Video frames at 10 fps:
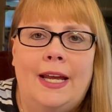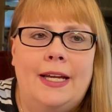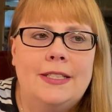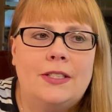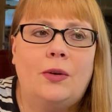
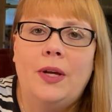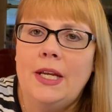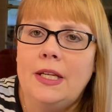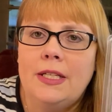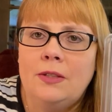And so
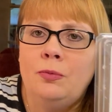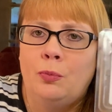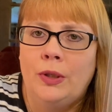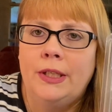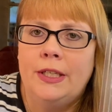he did
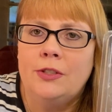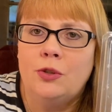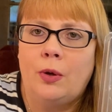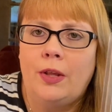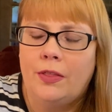really
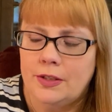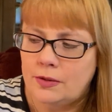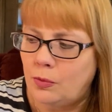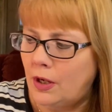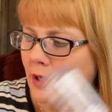enjoy
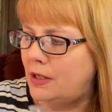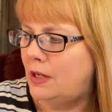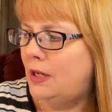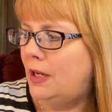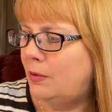this one. It
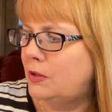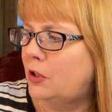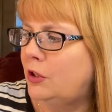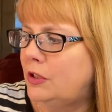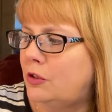was a
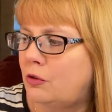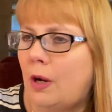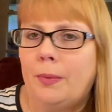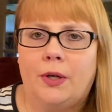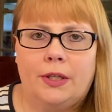good
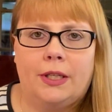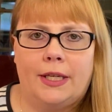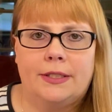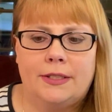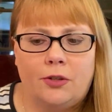strawberry
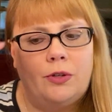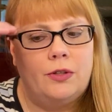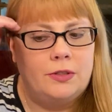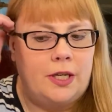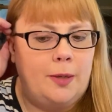like
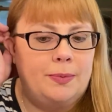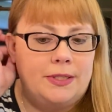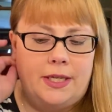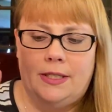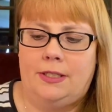cereal type
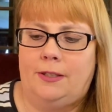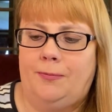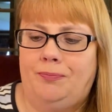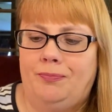scent.